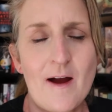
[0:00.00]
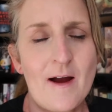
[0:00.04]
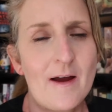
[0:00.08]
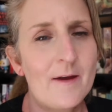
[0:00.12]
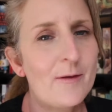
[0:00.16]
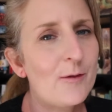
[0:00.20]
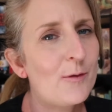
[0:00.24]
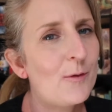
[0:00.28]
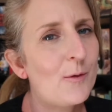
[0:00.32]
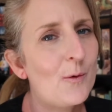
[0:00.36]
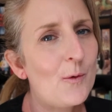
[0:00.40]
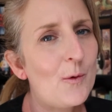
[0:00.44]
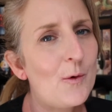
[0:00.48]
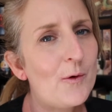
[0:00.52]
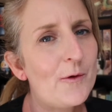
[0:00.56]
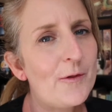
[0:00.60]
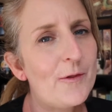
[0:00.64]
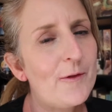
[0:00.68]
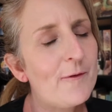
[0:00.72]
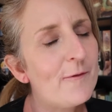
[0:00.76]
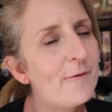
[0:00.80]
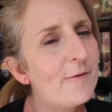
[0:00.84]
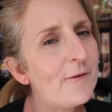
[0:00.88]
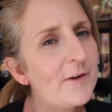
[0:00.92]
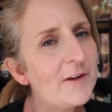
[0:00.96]
I thought
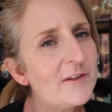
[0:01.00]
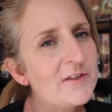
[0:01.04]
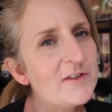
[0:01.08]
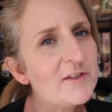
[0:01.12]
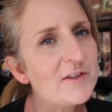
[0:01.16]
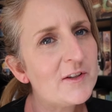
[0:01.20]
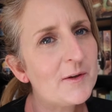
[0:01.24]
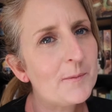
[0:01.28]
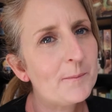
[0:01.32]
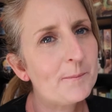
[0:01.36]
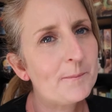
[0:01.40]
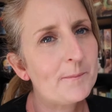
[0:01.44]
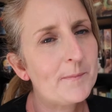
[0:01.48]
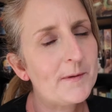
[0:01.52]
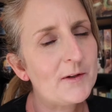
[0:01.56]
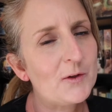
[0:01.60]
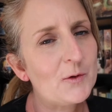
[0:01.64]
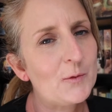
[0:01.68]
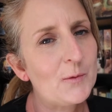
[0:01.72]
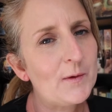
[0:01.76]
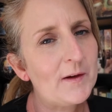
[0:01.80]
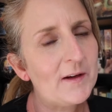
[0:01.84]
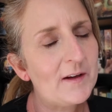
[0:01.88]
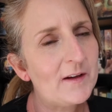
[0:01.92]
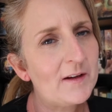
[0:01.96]
the friendship
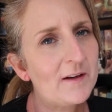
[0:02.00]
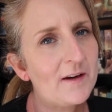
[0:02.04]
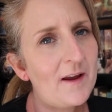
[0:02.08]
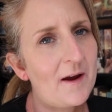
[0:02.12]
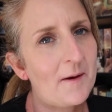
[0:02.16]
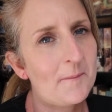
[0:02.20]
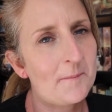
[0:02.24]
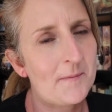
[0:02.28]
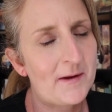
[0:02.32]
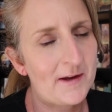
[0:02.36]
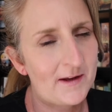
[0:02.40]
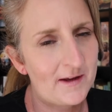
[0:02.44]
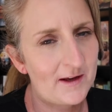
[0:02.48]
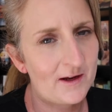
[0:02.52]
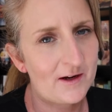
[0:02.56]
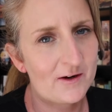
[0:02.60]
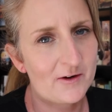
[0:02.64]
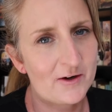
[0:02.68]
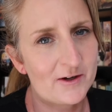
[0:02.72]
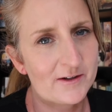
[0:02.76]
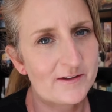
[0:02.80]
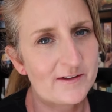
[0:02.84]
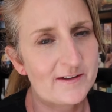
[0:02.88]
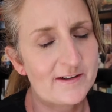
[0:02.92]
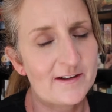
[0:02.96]
between our main
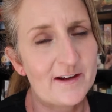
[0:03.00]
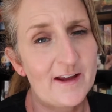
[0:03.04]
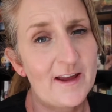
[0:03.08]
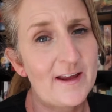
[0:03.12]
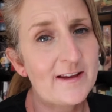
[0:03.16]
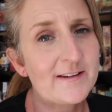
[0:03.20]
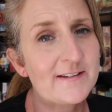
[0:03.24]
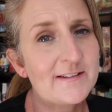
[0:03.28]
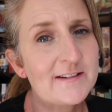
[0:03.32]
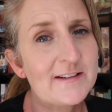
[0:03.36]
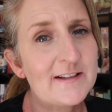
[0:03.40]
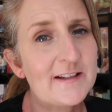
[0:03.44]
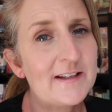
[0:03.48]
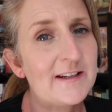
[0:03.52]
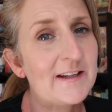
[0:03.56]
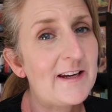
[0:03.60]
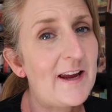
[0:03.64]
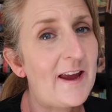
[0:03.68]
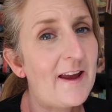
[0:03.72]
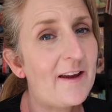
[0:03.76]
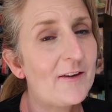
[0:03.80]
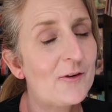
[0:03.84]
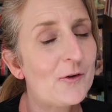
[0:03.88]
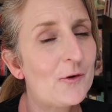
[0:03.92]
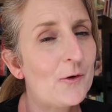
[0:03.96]
character Cassidy
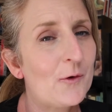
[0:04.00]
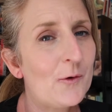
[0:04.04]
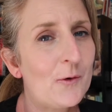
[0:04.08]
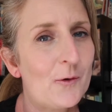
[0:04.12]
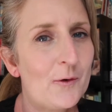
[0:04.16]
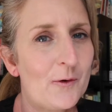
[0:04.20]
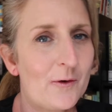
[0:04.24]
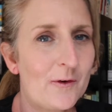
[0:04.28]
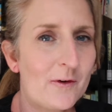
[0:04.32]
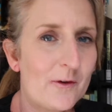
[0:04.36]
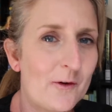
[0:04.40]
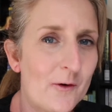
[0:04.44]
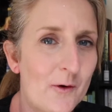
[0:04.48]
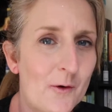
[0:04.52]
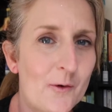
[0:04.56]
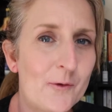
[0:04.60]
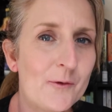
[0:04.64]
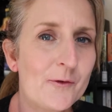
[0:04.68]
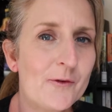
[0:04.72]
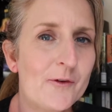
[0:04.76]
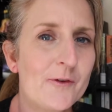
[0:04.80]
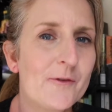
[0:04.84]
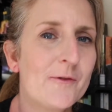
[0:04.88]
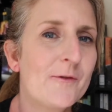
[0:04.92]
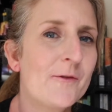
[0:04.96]
and her
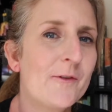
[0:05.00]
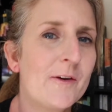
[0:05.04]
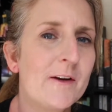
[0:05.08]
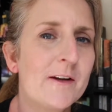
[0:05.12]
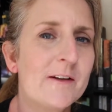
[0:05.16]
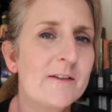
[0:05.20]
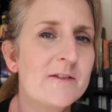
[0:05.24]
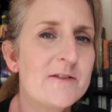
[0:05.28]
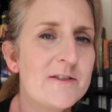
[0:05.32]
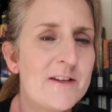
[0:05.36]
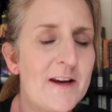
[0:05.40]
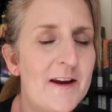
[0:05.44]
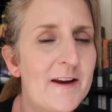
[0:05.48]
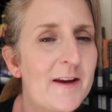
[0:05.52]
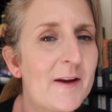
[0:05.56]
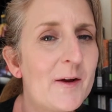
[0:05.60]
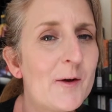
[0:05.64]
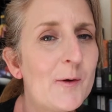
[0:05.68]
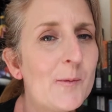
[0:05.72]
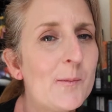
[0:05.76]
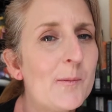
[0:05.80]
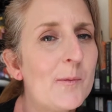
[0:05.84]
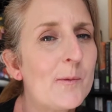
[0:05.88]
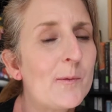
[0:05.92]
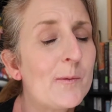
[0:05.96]
ghost friend
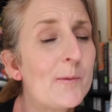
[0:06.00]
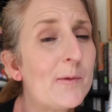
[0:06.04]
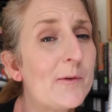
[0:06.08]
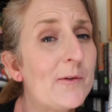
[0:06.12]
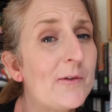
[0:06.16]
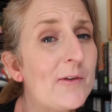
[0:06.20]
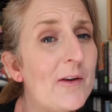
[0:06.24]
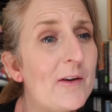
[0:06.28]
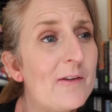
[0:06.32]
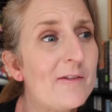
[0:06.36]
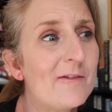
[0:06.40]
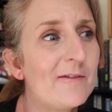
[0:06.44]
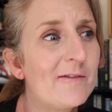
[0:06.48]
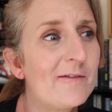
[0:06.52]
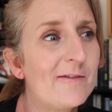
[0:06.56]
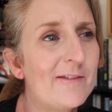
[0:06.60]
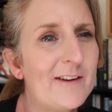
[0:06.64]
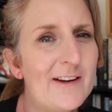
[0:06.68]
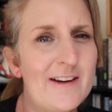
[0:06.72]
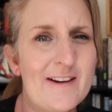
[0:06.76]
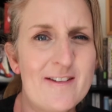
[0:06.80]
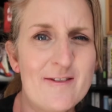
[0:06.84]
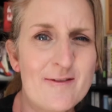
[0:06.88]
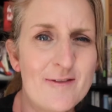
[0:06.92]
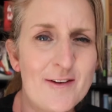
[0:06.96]
Jacob was
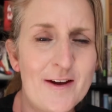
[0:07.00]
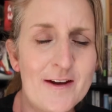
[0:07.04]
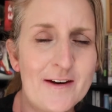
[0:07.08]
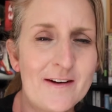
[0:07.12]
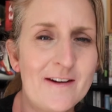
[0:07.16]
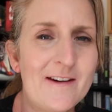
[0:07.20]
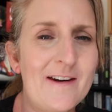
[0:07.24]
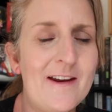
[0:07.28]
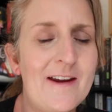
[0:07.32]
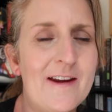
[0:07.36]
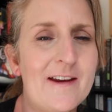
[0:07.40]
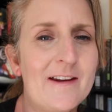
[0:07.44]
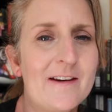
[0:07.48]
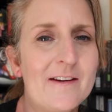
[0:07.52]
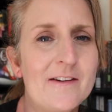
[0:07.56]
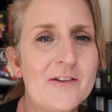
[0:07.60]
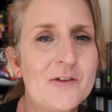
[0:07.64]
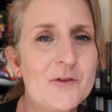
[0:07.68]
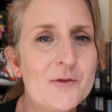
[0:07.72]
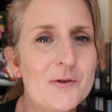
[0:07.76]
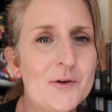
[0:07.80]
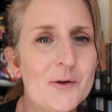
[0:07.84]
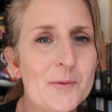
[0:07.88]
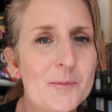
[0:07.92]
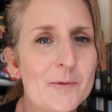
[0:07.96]
really fun and
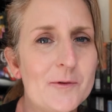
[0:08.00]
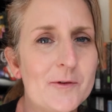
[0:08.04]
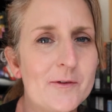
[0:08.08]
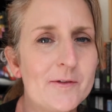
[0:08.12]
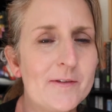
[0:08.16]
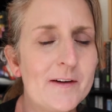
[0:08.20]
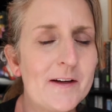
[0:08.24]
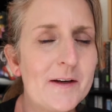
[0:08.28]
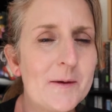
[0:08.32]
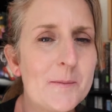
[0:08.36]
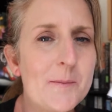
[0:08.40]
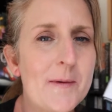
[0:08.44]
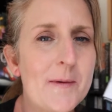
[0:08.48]
enjoyable to read